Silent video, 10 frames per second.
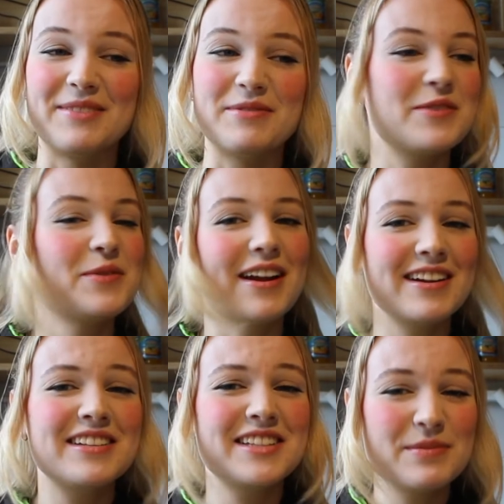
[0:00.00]
You kind
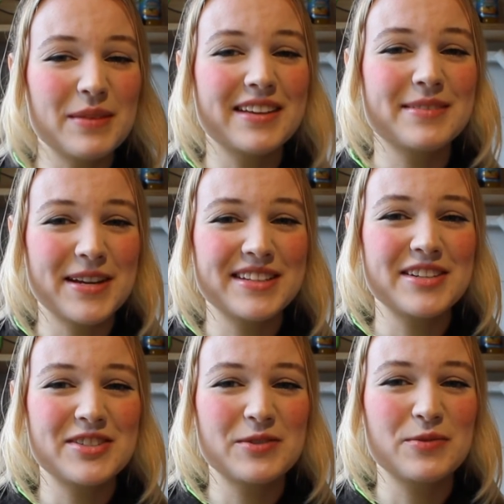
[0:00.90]
of need to pay
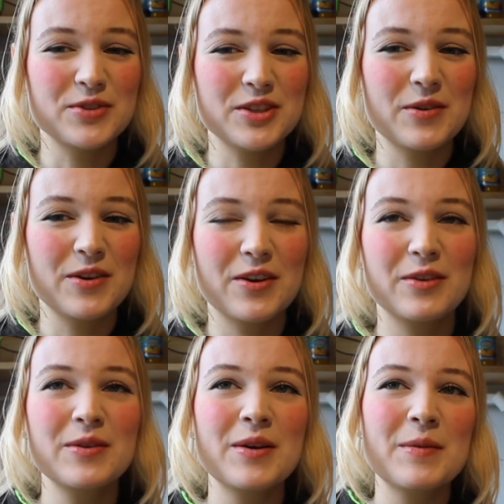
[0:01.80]
attention of what's going
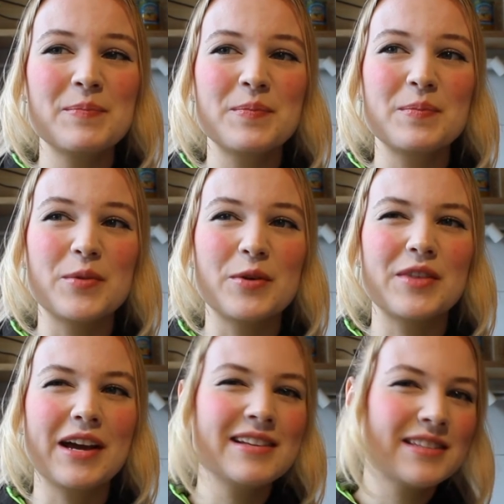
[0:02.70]
on. But
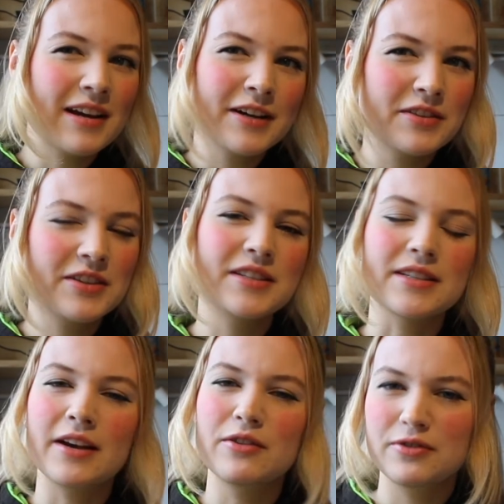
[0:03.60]
that is kind of the
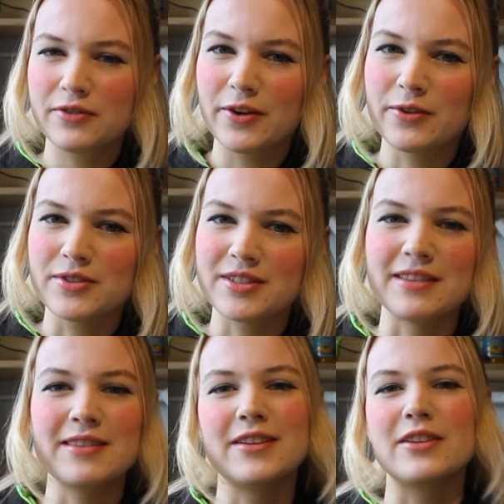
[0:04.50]
design of phones
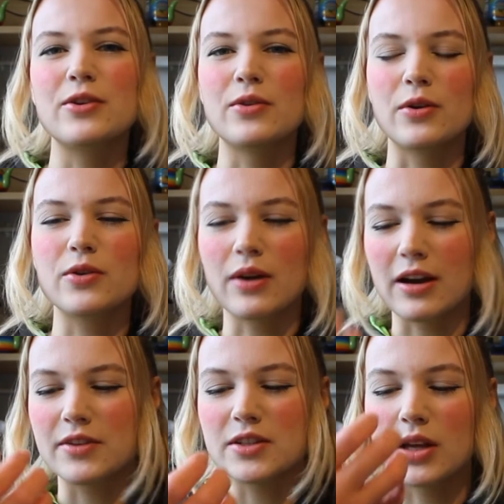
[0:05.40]
in that, you
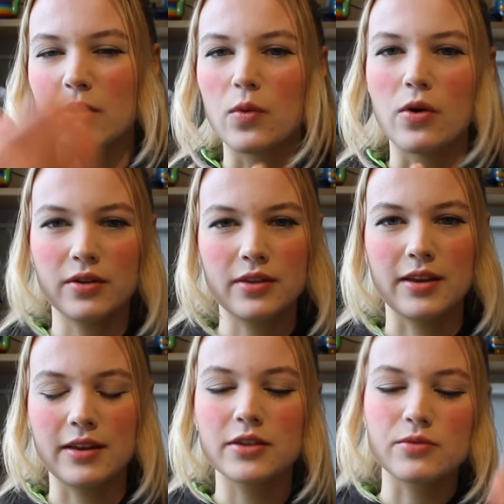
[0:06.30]
have this one
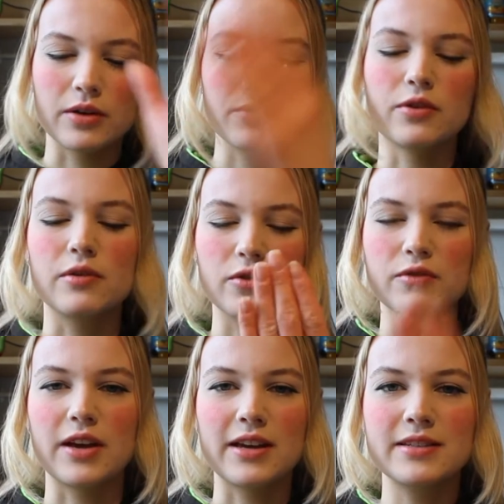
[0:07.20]
thing that's right in front of your
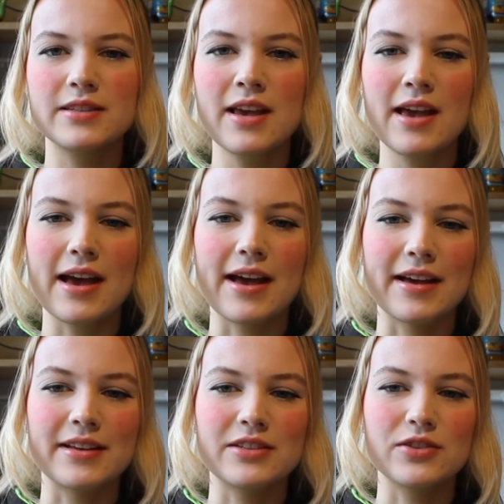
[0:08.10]
face
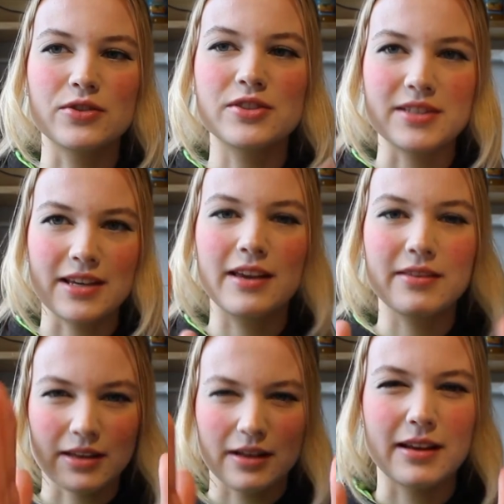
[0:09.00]
and you're
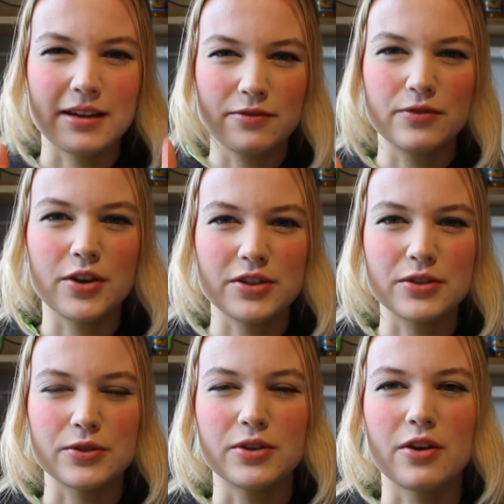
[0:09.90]
seeing that
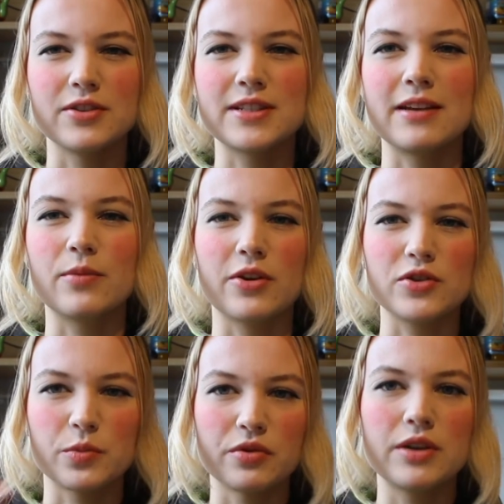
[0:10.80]
vertical content, whereas
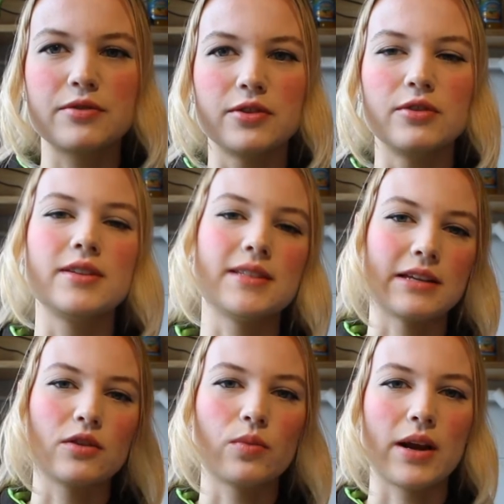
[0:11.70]
your peripheral is
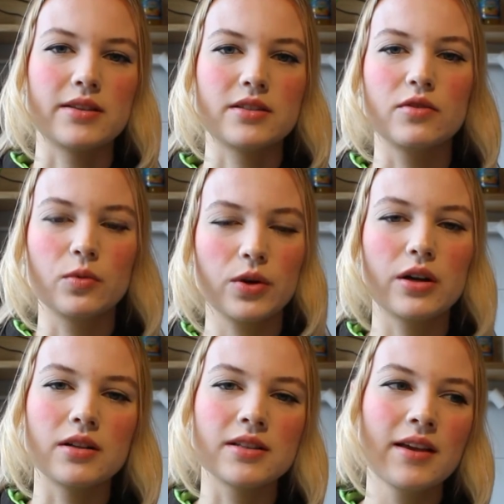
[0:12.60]
the rest of the
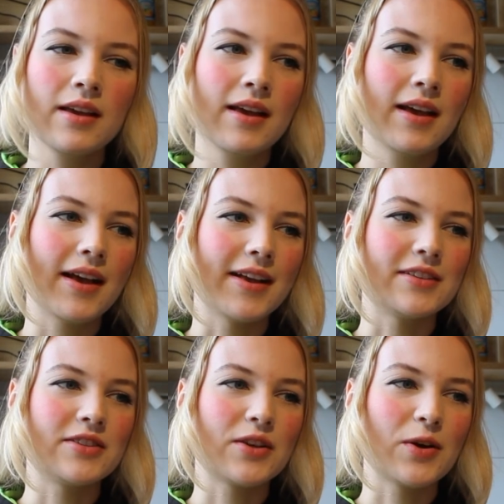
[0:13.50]
world.
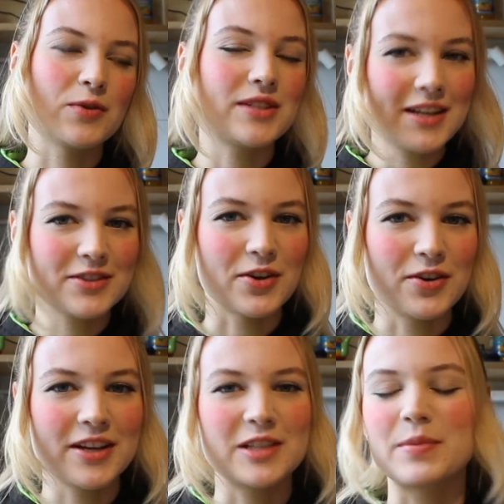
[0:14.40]
And so
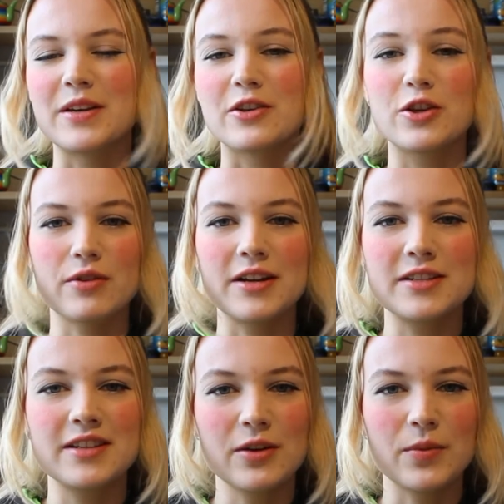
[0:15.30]
TikTok has been
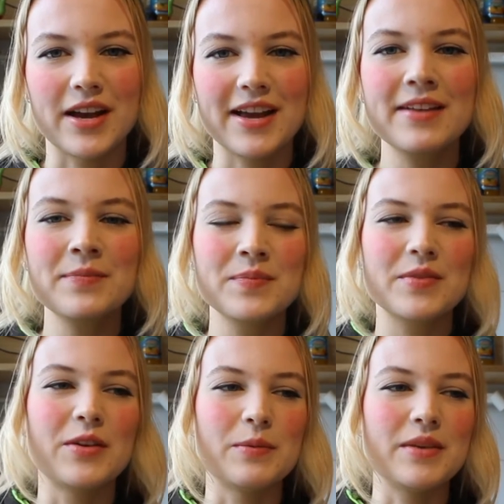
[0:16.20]
curated in a way
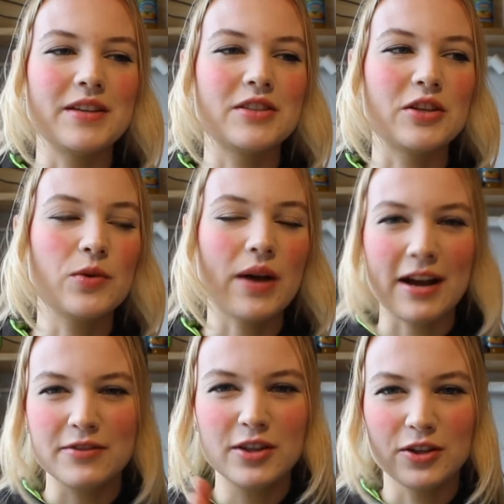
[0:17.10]
that means that you
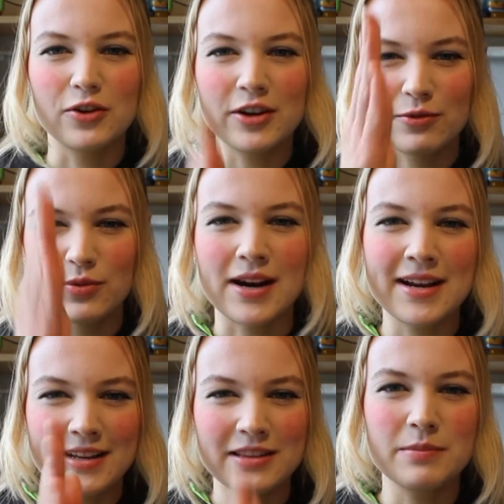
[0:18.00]
have to look
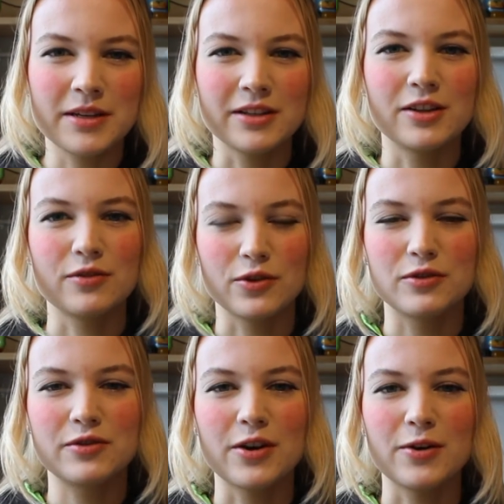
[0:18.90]
right in the middle of your
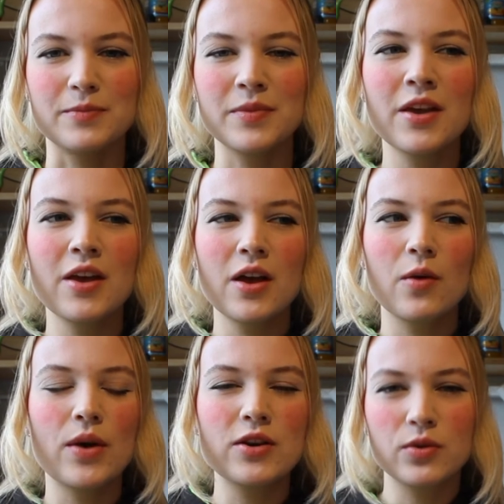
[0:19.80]
phone.
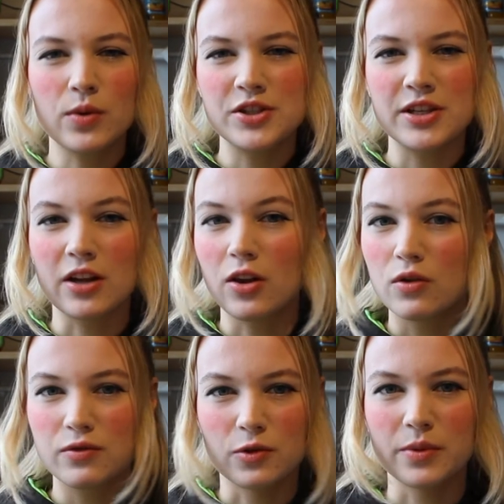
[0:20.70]
When you're watching a
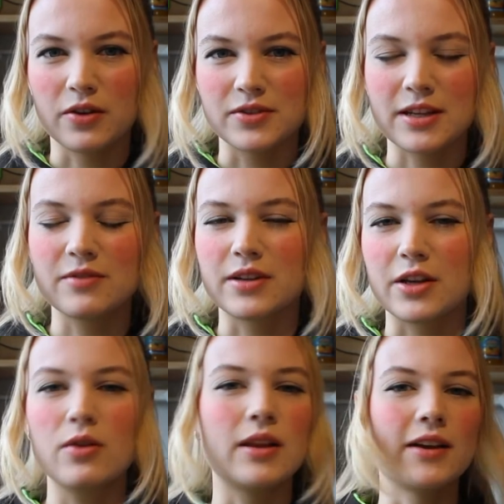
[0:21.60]
long form content
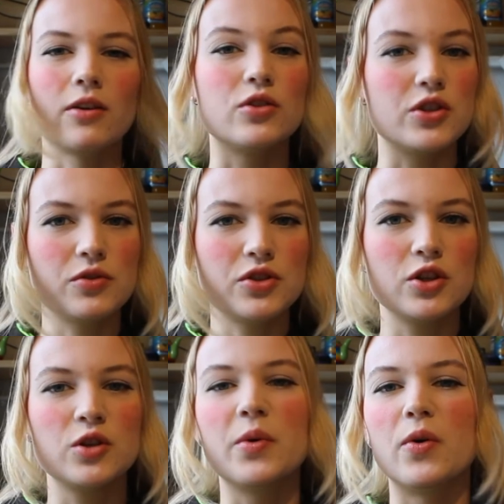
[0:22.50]
video like on
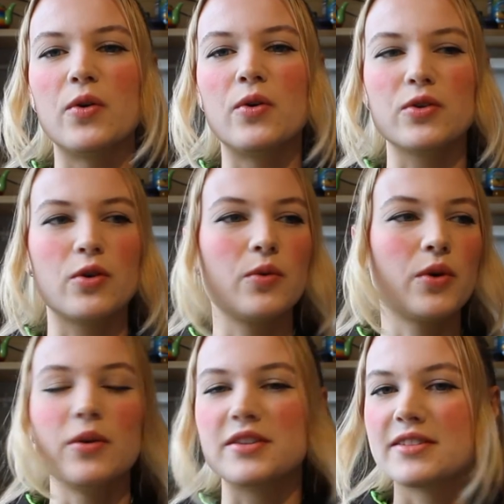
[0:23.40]
YouTube or you're
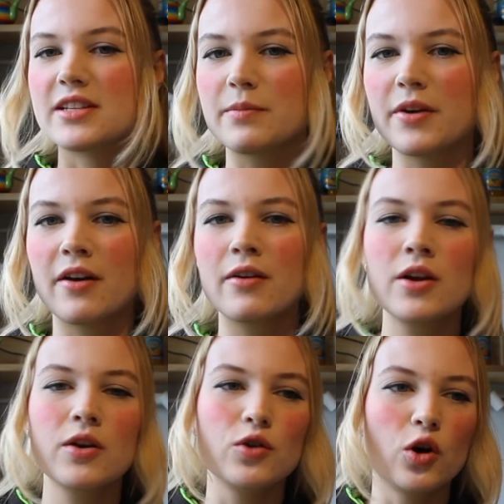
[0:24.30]
going to the cinema,
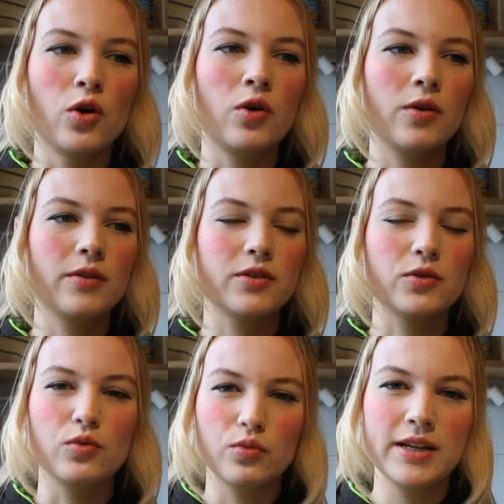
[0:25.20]
you
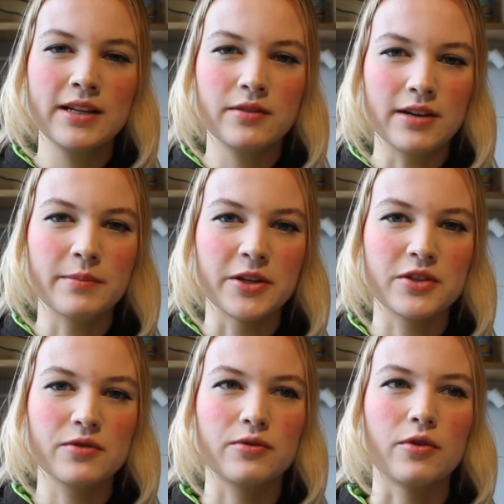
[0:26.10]
read an
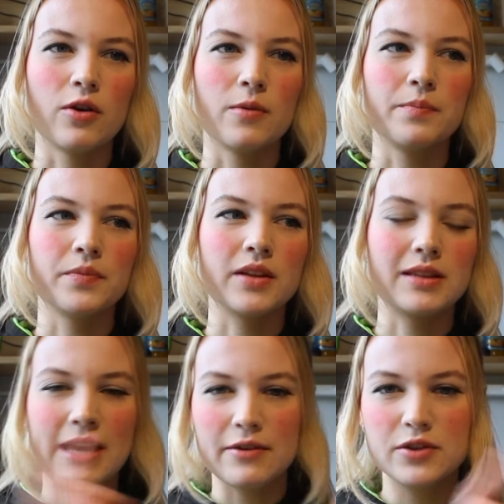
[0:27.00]
image from
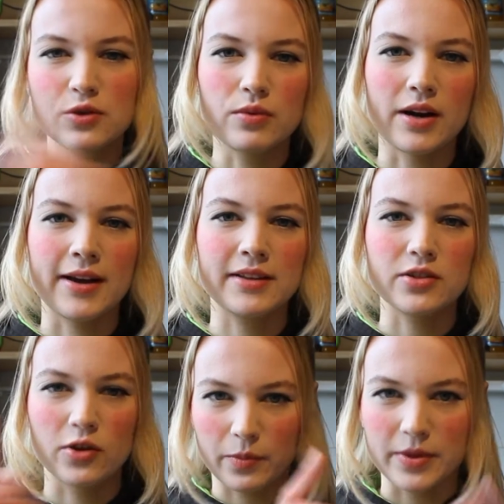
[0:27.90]
left to right,
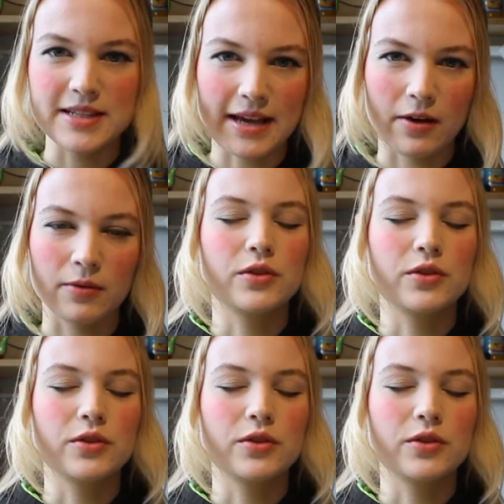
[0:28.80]
up and down.